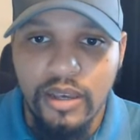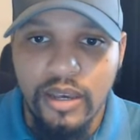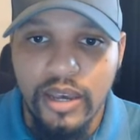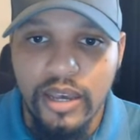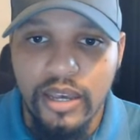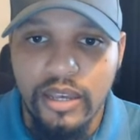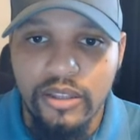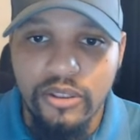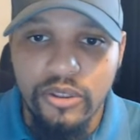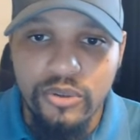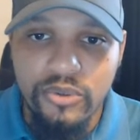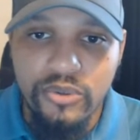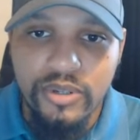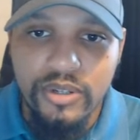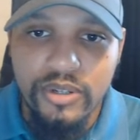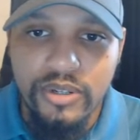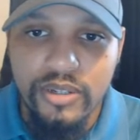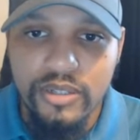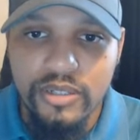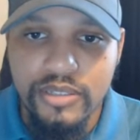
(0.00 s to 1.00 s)
Luke
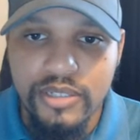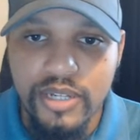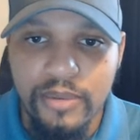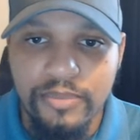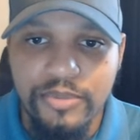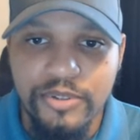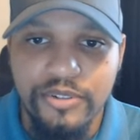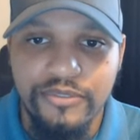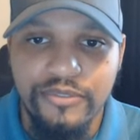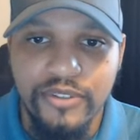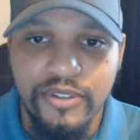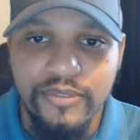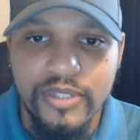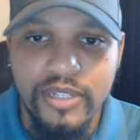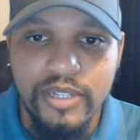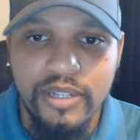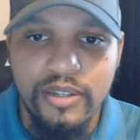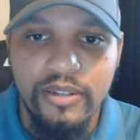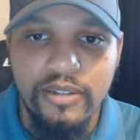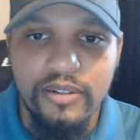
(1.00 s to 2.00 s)
chapter
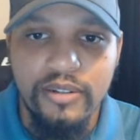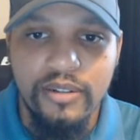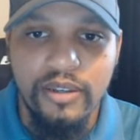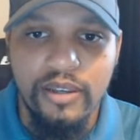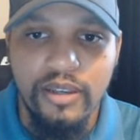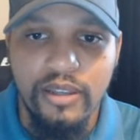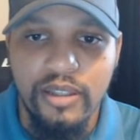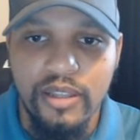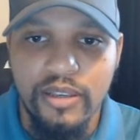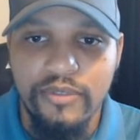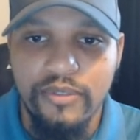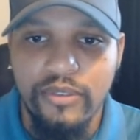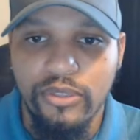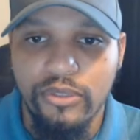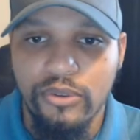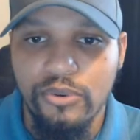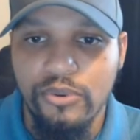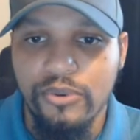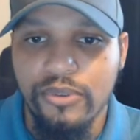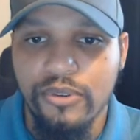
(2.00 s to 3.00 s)
15, 11
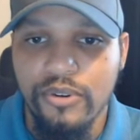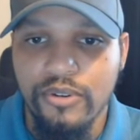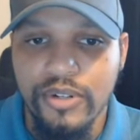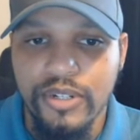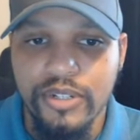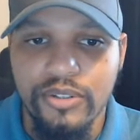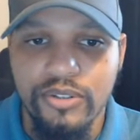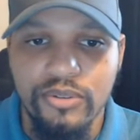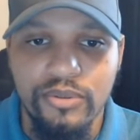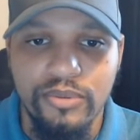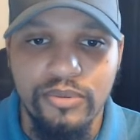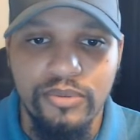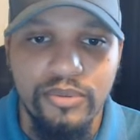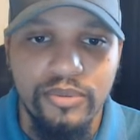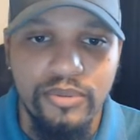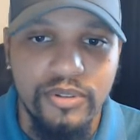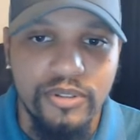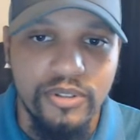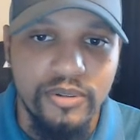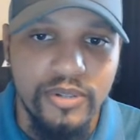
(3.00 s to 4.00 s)
through 32.
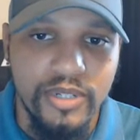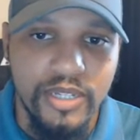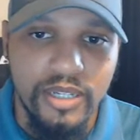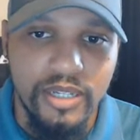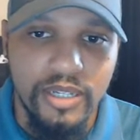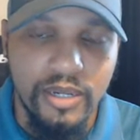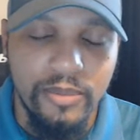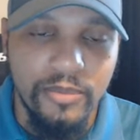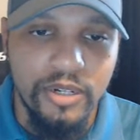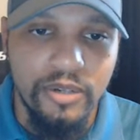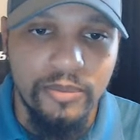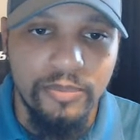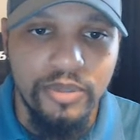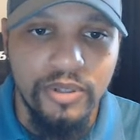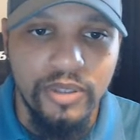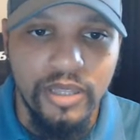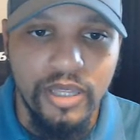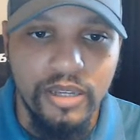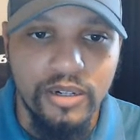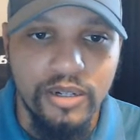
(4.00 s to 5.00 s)
So again, I'm going to put
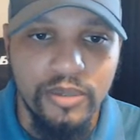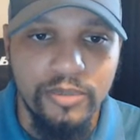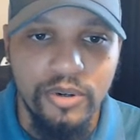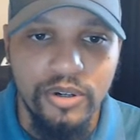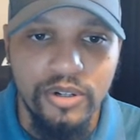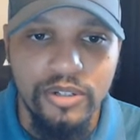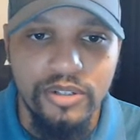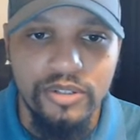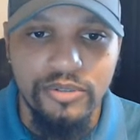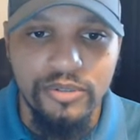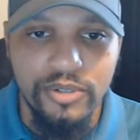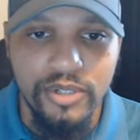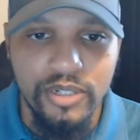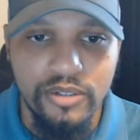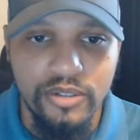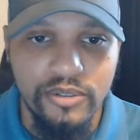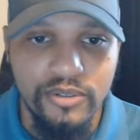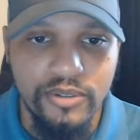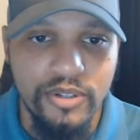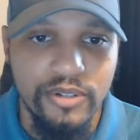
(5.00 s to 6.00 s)
that up on the screen
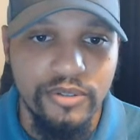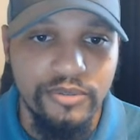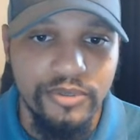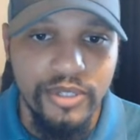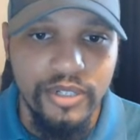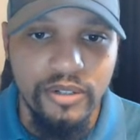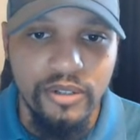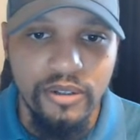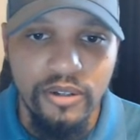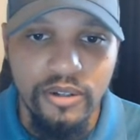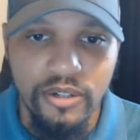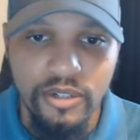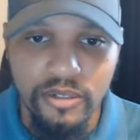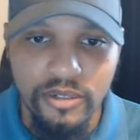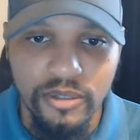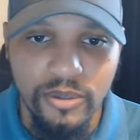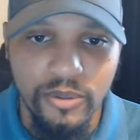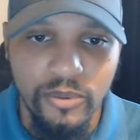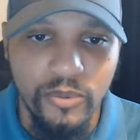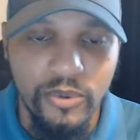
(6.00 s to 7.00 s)
so you can read along
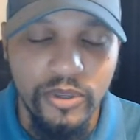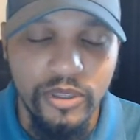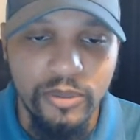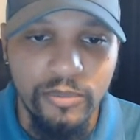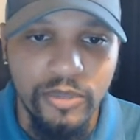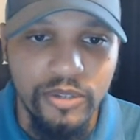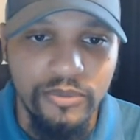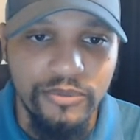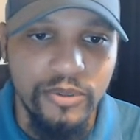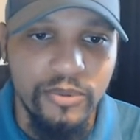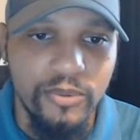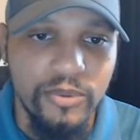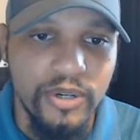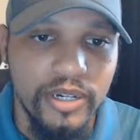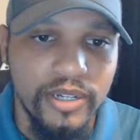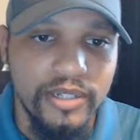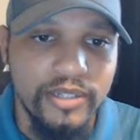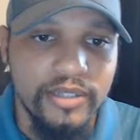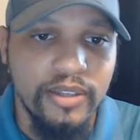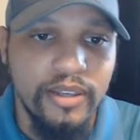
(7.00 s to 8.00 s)
with me if you
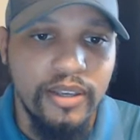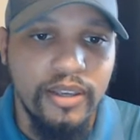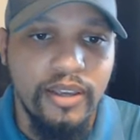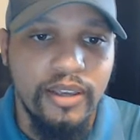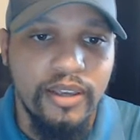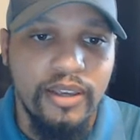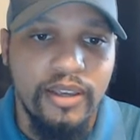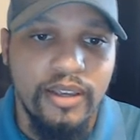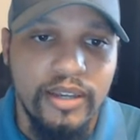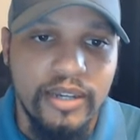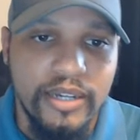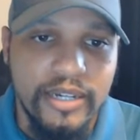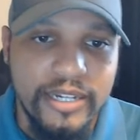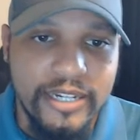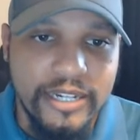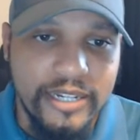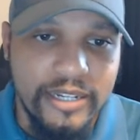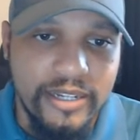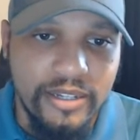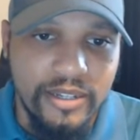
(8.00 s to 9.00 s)
want.
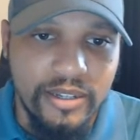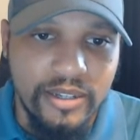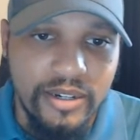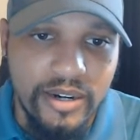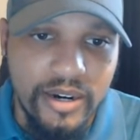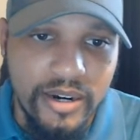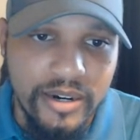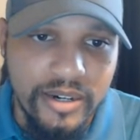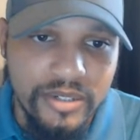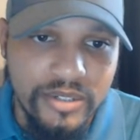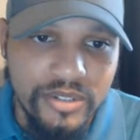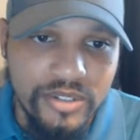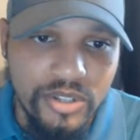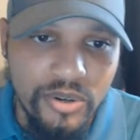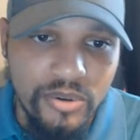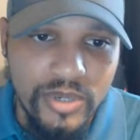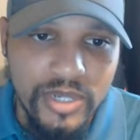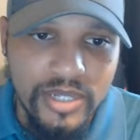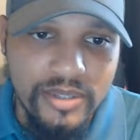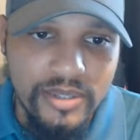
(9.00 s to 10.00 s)
Alright, so
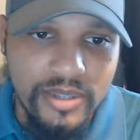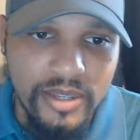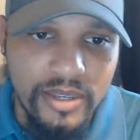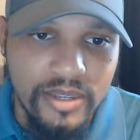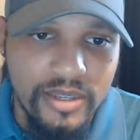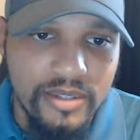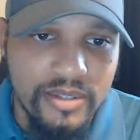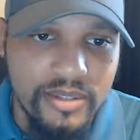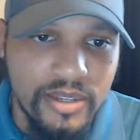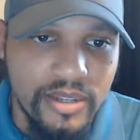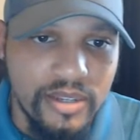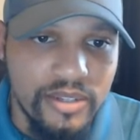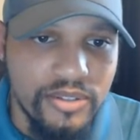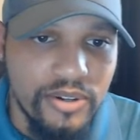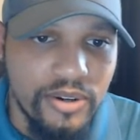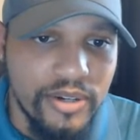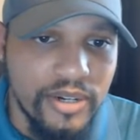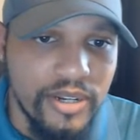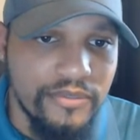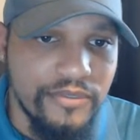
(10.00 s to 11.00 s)
it says,
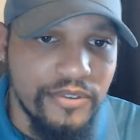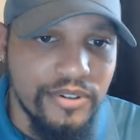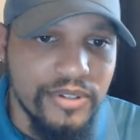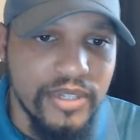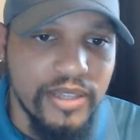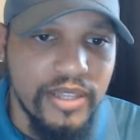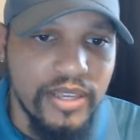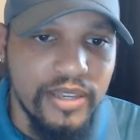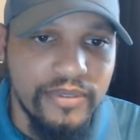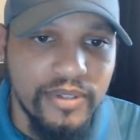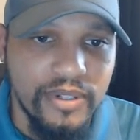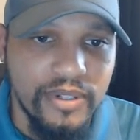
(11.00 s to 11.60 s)
starting at verse 11,